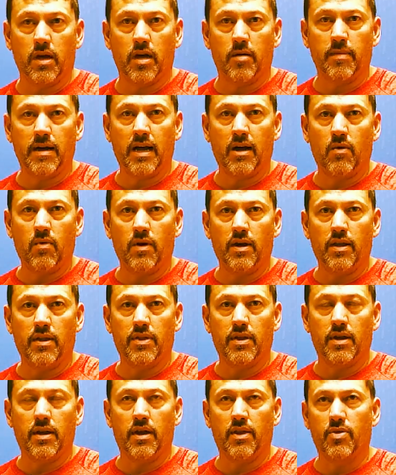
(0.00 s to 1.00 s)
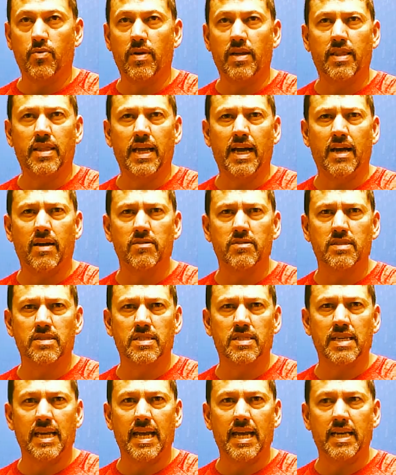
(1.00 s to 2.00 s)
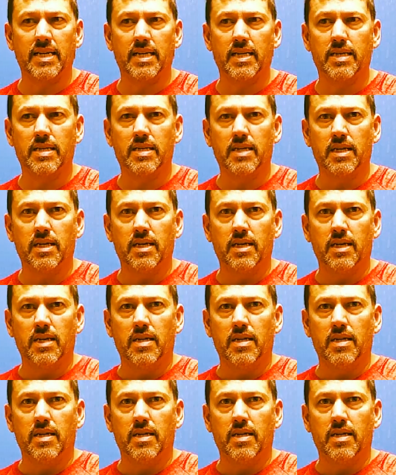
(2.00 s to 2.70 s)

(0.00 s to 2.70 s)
come out with 3000 sanded,